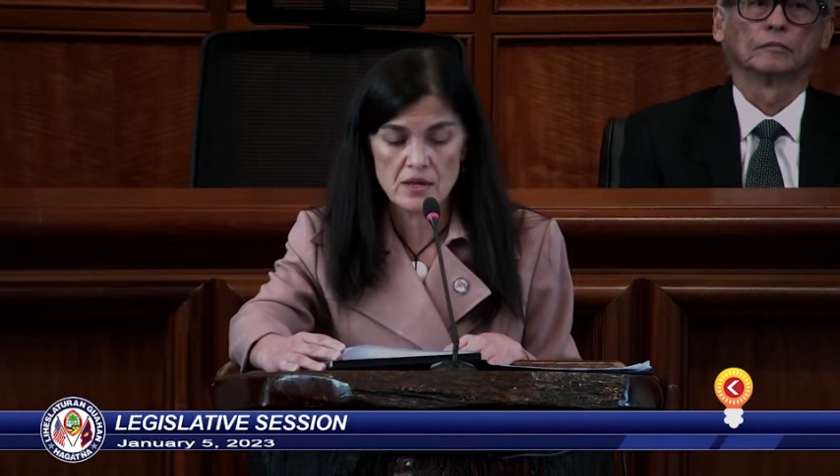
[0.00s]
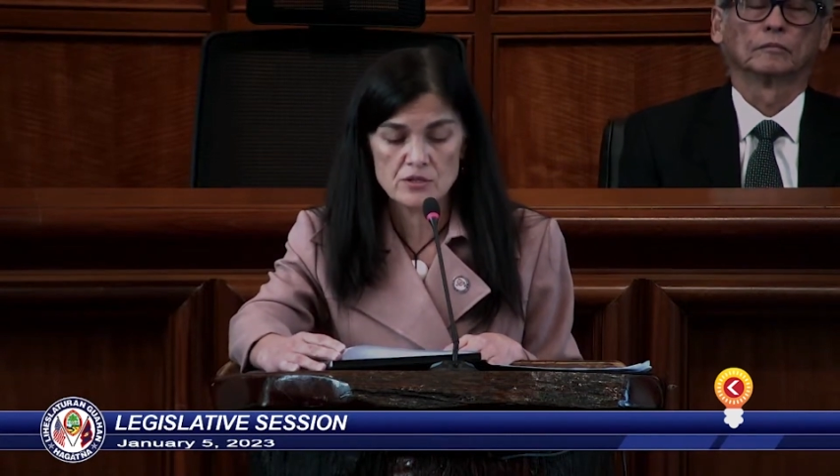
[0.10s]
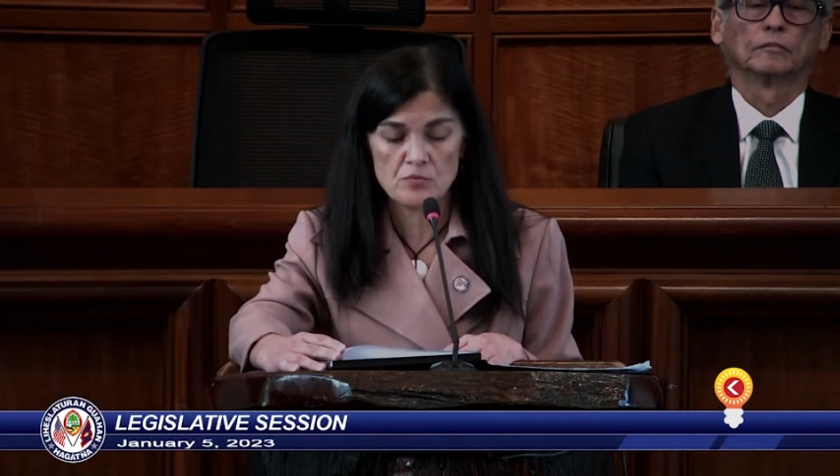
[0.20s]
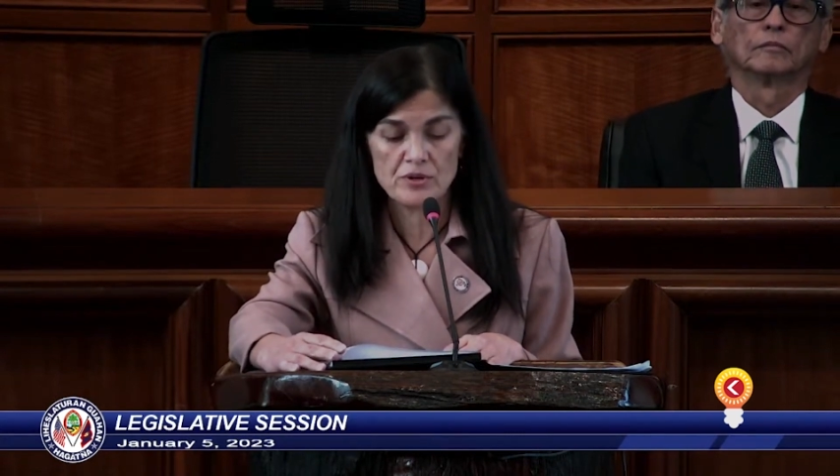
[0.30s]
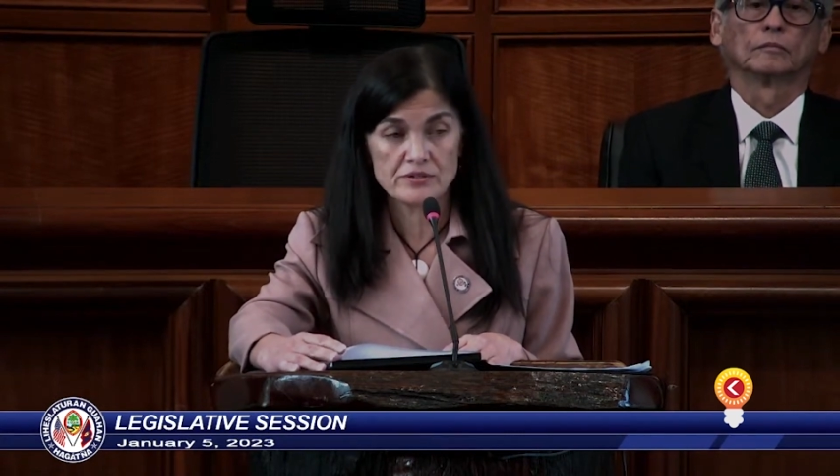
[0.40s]

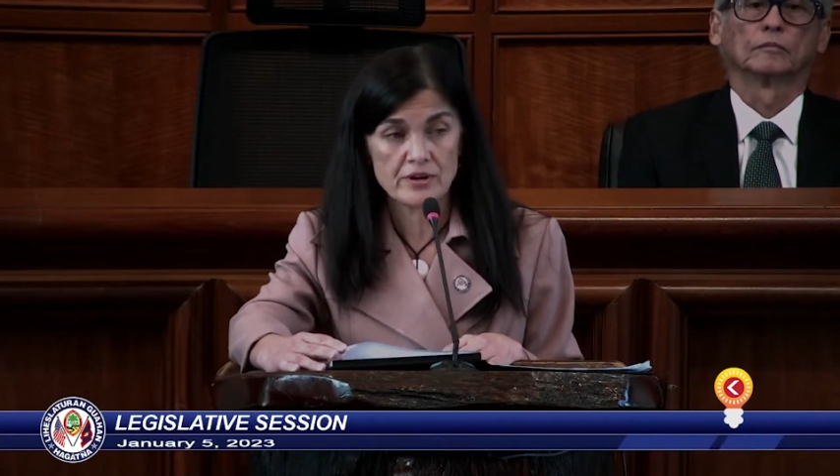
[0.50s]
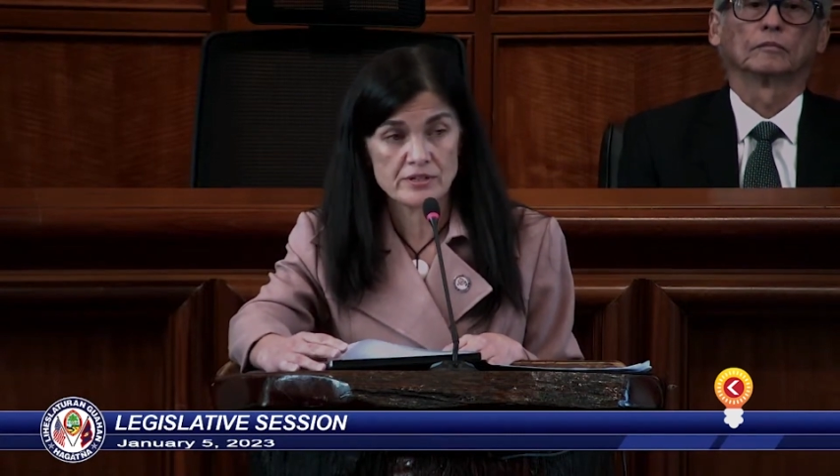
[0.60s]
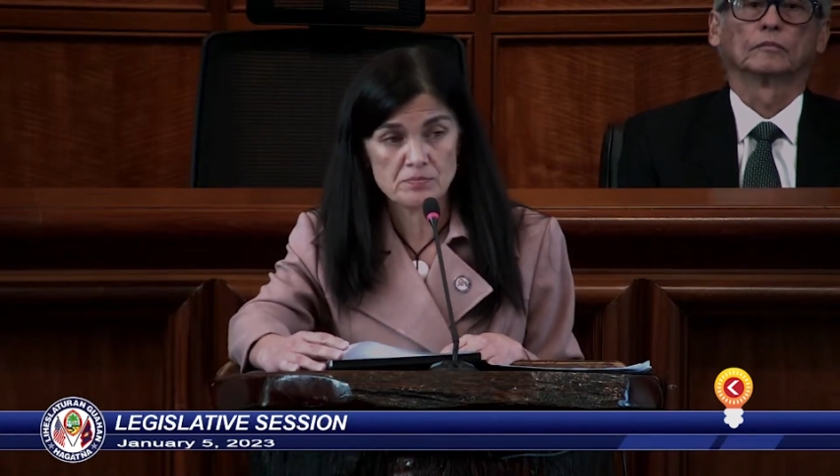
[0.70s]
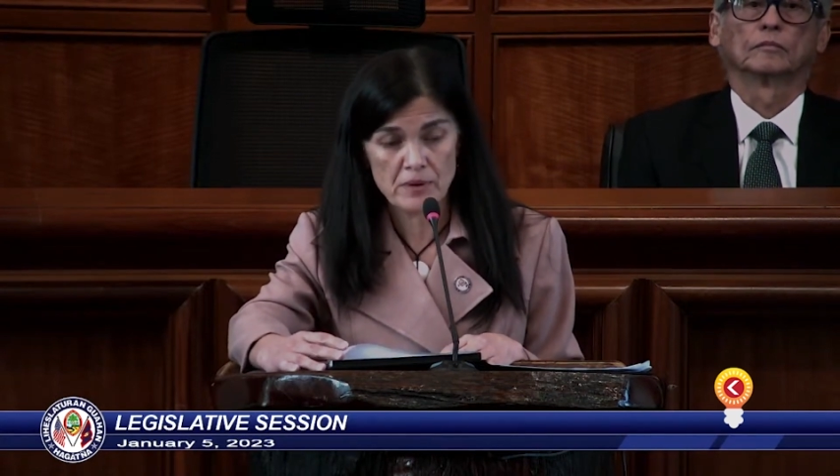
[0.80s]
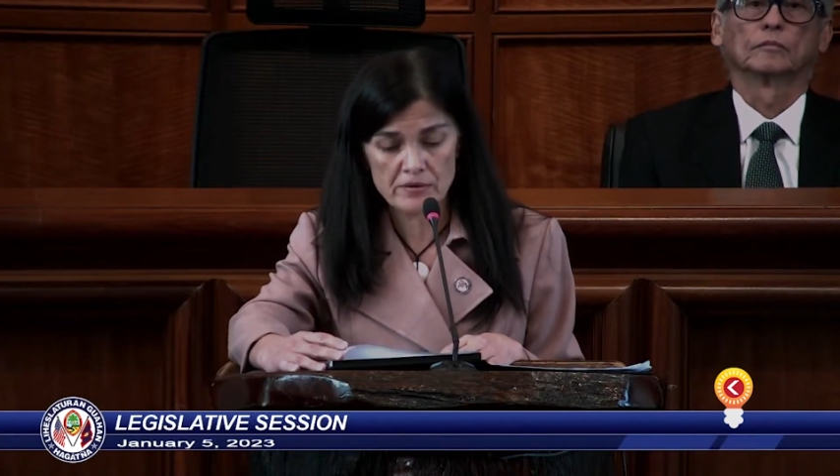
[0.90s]
to bring
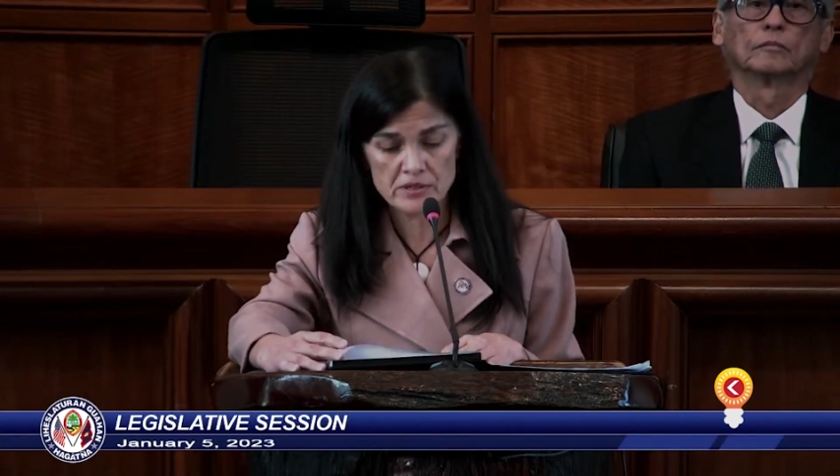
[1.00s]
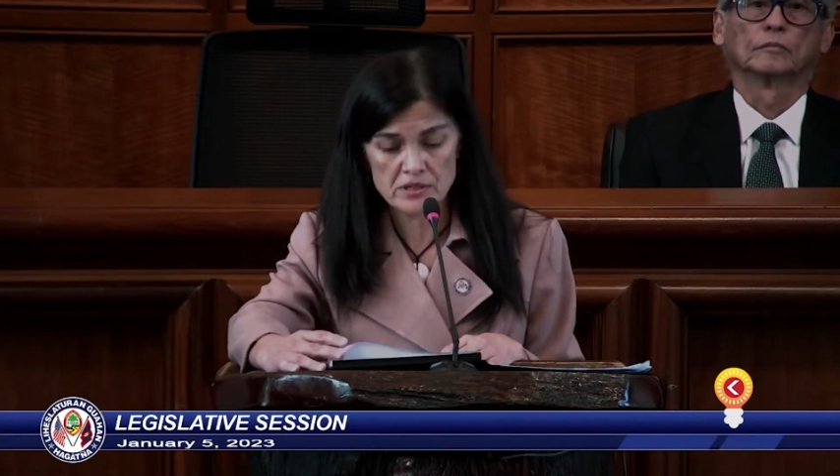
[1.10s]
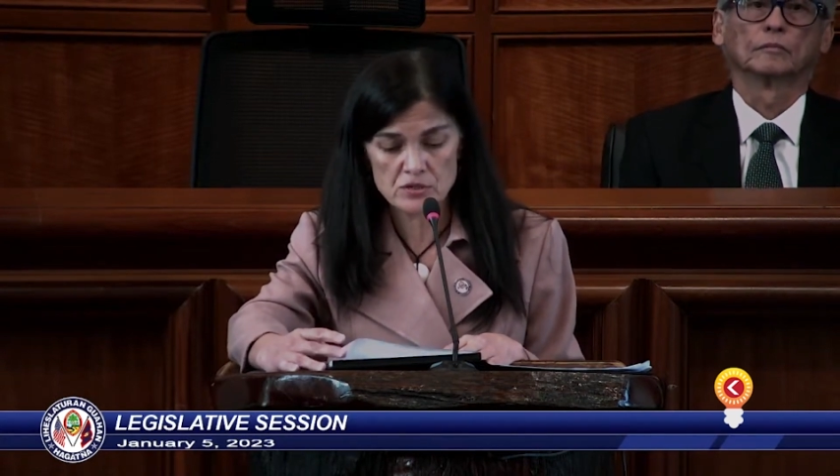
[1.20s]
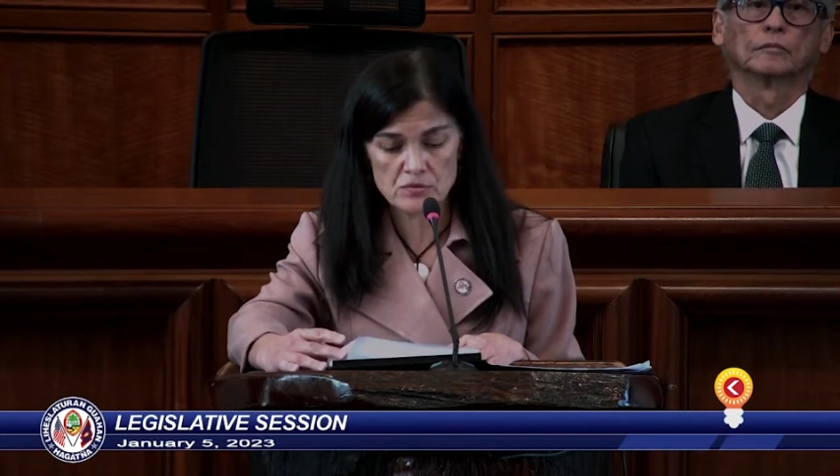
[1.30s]
transparency to